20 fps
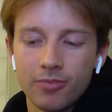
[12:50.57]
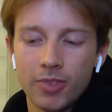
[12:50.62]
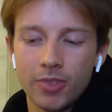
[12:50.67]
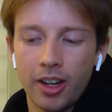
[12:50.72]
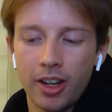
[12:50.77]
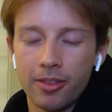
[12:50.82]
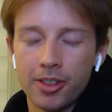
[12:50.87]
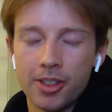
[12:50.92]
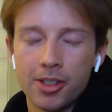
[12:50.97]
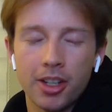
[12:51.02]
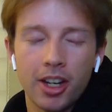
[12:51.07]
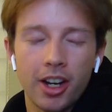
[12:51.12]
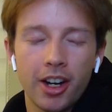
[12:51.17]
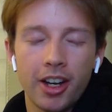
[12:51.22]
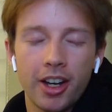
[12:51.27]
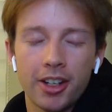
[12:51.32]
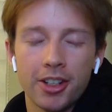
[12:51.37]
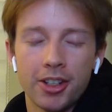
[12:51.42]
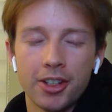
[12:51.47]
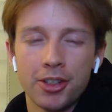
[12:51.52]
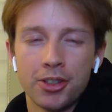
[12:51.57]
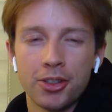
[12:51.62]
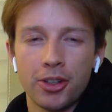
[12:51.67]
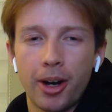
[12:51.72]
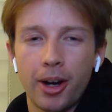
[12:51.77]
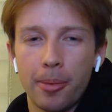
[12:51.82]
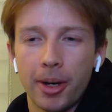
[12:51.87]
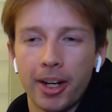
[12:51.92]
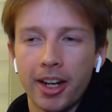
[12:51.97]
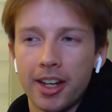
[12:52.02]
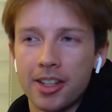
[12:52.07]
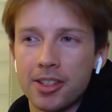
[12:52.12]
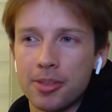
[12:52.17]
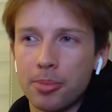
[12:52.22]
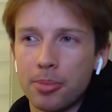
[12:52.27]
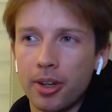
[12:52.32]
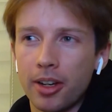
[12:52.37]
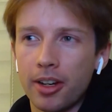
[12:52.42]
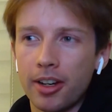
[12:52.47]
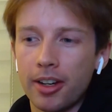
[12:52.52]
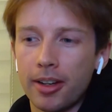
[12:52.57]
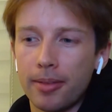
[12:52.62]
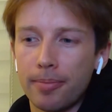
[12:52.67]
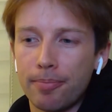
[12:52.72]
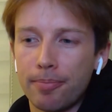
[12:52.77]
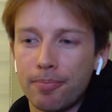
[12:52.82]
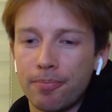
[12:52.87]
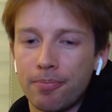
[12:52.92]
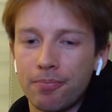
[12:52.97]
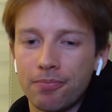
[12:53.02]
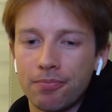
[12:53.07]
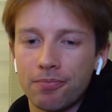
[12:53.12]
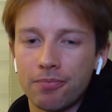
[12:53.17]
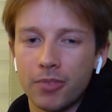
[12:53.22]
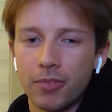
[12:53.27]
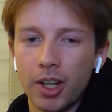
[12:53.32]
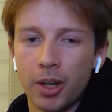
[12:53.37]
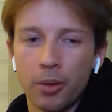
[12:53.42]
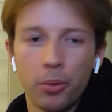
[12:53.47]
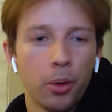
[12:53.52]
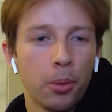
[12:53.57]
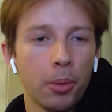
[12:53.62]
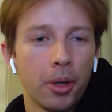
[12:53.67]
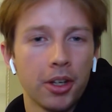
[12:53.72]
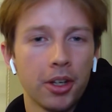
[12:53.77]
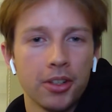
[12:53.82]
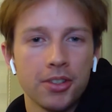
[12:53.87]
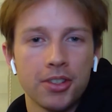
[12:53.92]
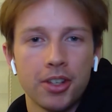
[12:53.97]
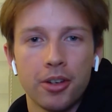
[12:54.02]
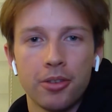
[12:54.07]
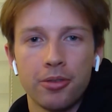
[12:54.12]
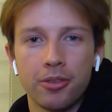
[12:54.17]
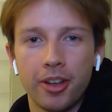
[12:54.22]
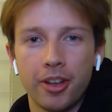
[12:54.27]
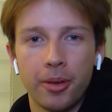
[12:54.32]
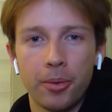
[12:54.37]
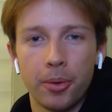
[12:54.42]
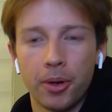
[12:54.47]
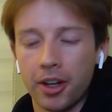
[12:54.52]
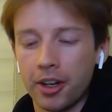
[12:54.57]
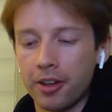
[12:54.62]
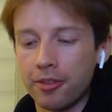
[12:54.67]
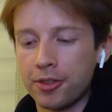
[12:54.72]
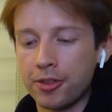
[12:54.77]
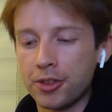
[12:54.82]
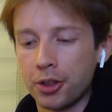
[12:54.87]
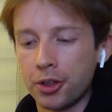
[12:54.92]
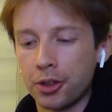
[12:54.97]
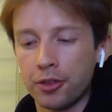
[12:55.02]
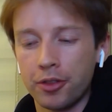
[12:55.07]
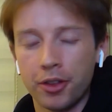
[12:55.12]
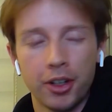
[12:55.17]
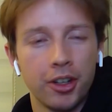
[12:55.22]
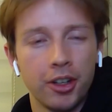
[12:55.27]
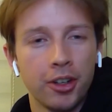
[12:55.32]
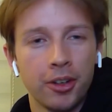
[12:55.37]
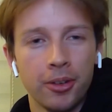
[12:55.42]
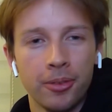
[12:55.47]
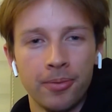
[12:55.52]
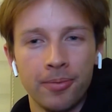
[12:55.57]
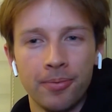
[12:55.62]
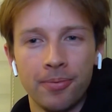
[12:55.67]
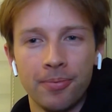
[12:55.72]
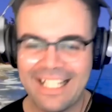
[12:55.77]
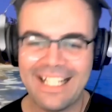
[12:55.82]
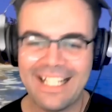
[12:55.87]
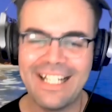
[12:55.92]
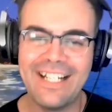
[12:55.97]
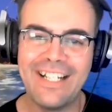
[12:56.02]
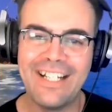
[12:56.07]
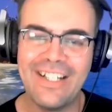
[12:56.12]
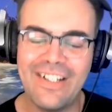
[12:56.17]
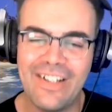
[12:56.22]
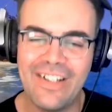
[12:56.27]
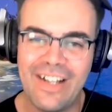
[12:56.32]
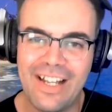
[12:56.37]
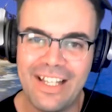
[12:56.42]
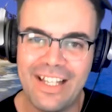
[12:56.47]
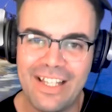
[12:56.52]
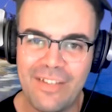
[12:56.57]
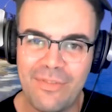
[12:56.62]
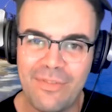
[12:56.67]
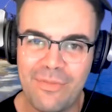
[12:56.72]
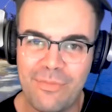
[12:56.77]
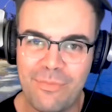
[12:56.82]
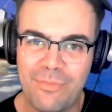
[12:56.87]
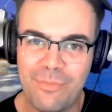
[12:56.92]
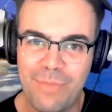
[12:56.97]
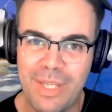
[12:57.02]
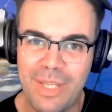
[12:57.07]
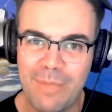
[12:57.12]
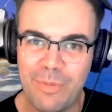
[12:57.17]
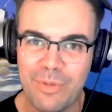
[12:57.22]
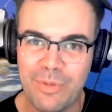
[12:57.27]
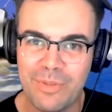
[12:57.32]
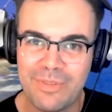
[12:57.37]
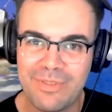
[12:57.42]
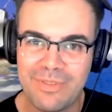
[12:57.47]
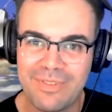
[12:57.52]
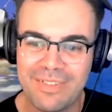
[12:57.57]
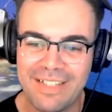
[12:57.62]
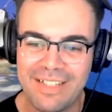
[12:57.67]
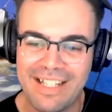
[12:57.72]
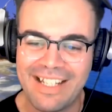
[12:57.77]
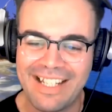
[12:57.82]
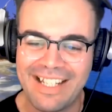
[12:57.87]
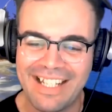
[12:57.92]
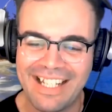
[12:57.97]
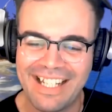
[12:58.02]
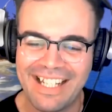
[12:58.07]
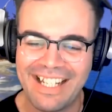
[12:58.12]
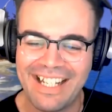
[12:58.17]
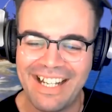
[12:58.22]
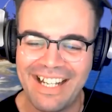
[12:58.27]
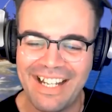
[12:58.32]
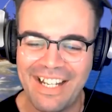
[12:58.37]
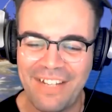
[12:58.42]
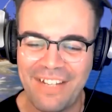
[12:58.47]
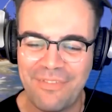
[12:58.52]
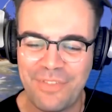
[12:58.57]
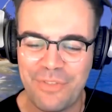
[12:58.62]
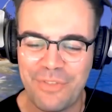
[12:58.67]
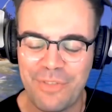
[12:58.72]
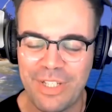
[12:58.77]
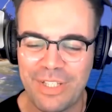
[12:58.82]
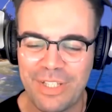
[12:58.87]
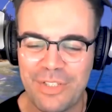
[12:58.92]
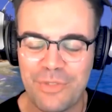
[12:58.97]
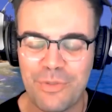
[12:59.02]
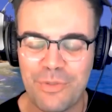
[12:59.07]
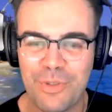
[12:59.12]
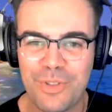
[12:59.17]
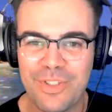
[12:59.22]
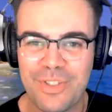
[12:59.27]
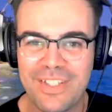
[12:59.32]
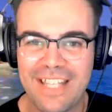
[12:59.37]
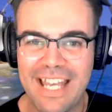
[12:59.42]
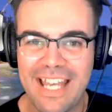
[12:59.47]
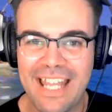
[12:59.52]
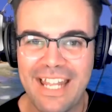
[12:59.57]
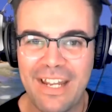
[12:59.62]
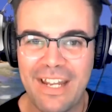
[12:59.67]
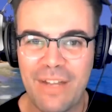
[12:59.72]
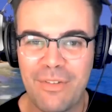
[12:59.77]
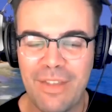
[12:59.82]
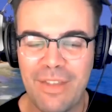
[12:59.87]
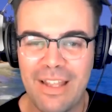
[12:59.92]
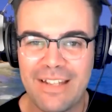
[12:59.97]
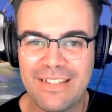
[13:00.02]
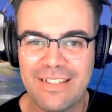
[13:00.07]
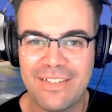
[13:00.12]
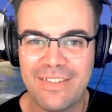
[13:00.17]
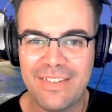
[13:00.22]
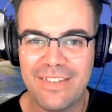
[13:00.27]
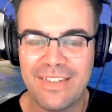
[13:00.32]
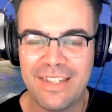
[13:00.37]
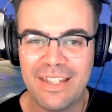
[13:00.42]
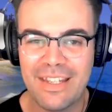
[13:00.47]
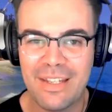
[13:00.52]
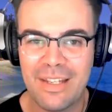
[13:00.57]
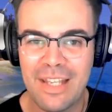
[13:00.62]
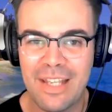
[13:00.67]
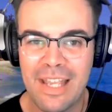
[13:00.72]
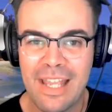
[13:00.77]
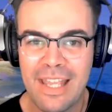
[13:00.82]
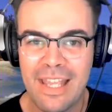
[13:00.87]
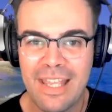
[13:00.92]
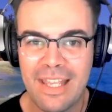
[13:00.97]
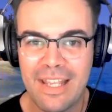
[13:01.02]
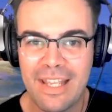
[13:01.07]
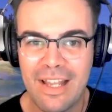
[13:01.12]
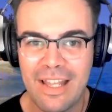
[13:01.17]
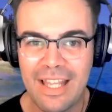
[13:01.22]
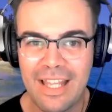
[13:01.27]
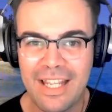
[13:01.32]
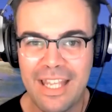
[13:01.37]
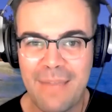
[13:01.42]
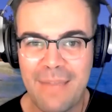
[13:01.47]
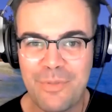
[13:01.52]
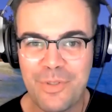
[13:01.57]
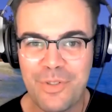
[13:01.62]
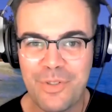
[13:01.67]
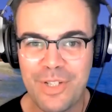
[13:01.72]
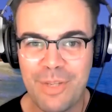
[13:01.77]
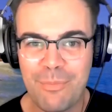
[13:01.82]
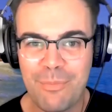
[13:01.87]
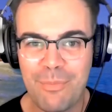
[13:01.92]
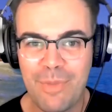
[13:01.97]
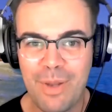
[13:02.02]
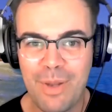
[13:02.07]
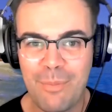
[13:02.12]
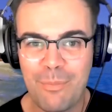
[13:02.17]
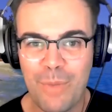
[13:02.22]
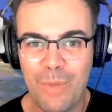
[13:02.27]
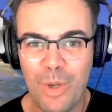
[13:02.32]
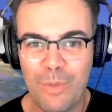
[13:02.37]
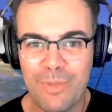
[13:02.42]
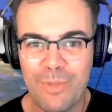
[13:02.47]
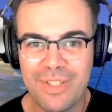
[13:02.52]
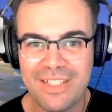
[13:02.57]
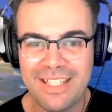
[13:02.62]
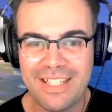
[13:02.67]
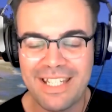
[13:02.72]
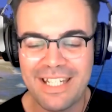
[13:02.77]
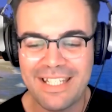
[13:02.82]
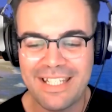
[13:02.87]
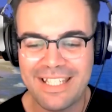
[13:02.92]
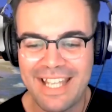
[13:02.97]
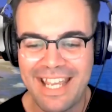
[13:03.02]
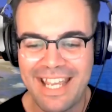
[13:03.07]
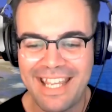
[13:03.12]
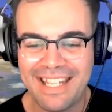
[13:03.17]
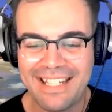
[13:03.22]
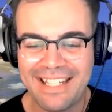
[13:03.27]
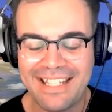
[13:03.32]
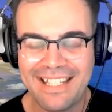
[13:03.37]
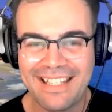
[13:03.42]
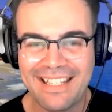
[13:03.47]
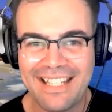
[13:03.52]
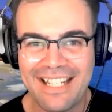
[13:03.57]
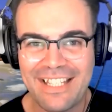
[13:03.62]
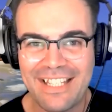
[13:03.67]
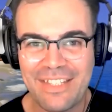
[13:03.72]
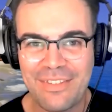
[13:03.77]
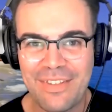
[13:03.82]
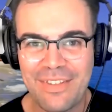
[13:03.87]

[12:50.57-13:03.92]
yeah, it's kind of hard to describe, I guess. But yeah, what about yourself? What kind of photographer are you? I love people. I'm really drawn to that, and I like to think I like capturing a moment in a day. That's the